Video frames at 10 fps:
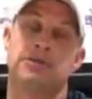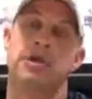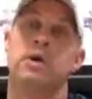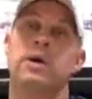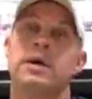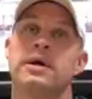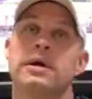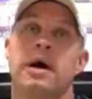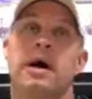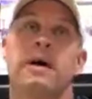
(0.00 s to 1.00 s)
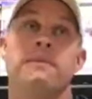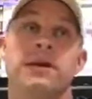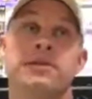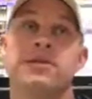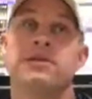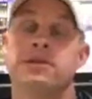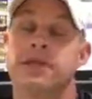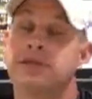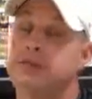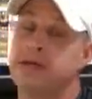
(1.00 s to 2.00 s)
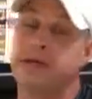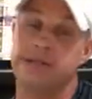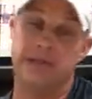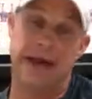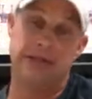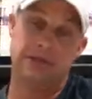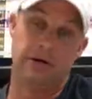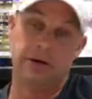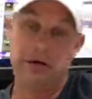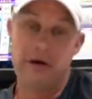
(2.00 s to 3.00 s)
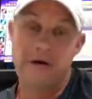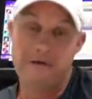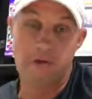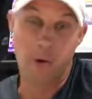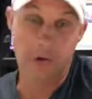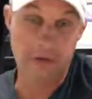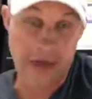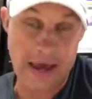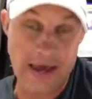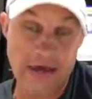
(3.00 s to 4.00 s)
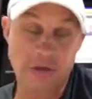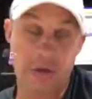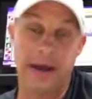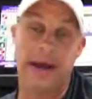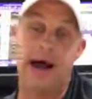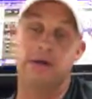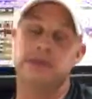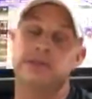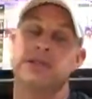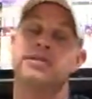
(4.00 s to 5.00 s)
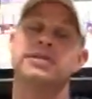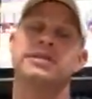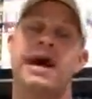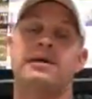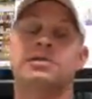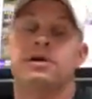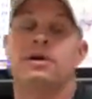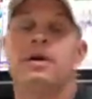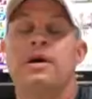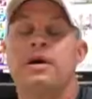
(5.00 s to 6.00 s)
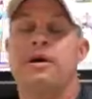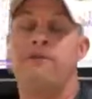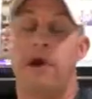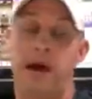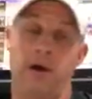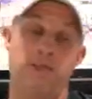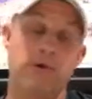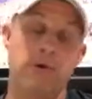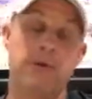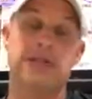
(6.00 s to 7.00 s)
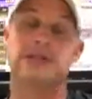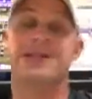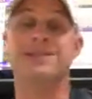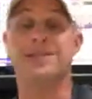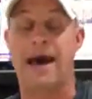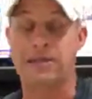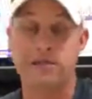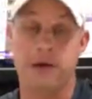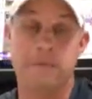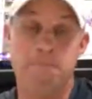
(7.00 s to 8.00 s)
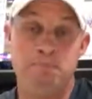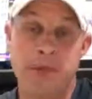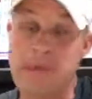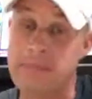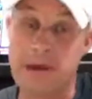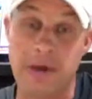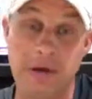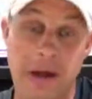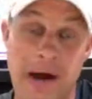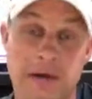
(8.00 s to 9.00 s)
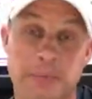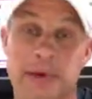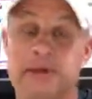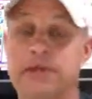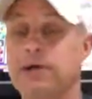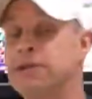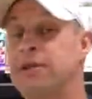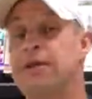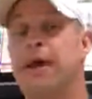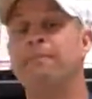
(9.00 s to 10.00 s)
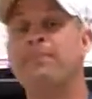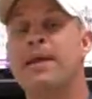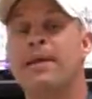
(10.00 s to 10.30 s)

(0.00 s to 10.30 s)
So this is a disaster for the Yankees right now. This is a disaster for Aaron Boone. This is a disaster maybe in the clubhouse, because here's the thing.